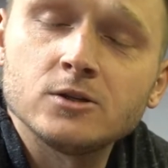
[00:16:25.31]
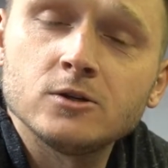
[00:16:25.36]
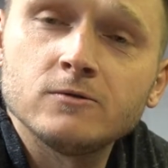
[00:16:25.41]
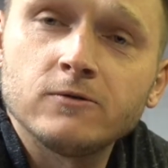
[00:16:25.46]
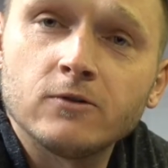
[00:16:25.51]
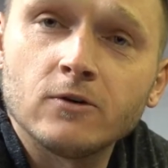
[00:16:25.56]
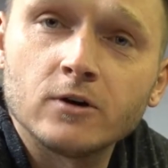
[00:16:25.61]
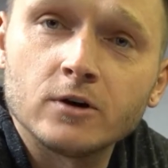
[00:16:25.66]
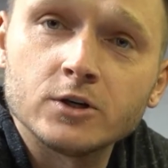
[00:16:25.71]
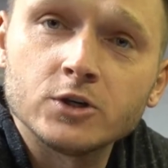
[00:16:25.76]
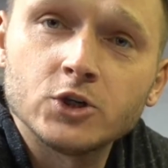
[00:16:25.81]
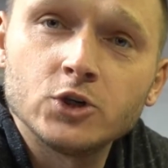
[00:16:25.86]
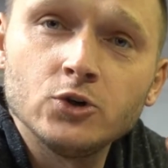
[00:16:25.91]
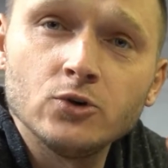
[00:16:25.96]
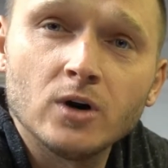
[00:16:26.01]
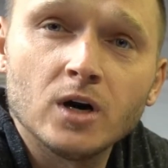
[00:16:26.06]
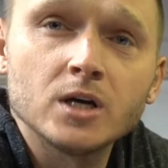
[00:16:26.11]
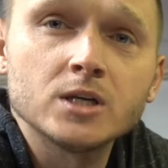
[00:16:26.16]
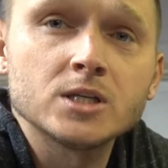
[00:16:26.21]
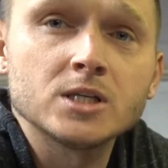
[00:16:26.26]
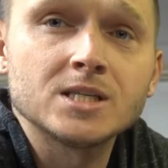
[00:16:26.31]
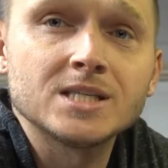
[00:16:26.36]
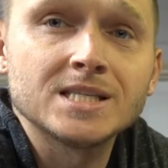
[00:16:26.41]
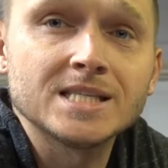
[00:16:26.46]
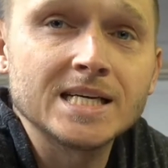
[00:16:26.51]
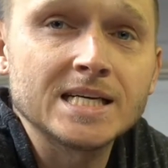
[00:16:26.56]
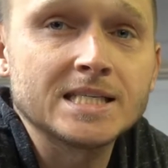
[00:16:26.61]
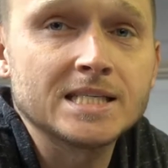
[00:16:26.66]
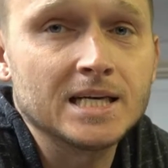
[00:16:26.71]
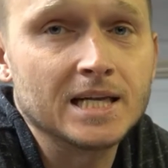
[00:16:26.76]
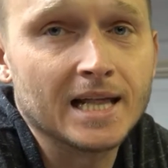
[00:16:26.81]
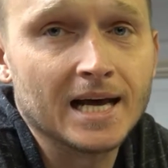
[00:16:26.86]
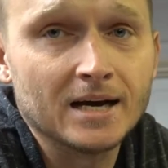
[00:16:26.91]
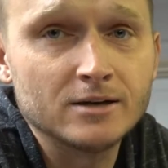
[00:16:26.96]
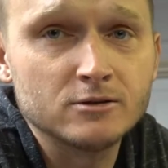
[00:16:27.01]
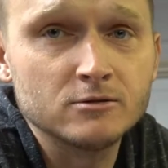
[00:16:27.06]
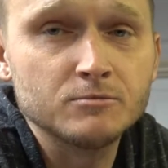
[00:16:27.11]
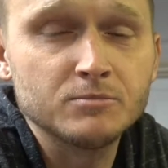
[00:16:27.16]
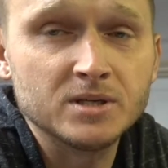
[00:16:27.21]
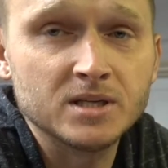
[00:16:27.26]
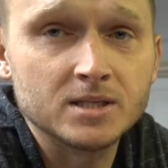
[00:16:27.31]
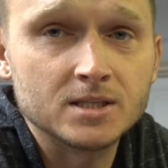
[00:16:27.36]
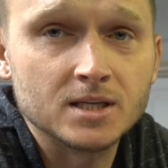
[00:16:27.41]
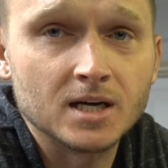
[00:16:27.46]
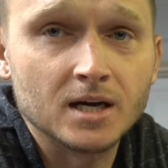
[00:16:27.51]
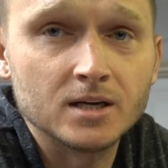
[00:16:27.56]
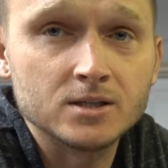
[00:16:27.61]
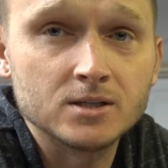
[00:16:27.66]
for 260,000 psi.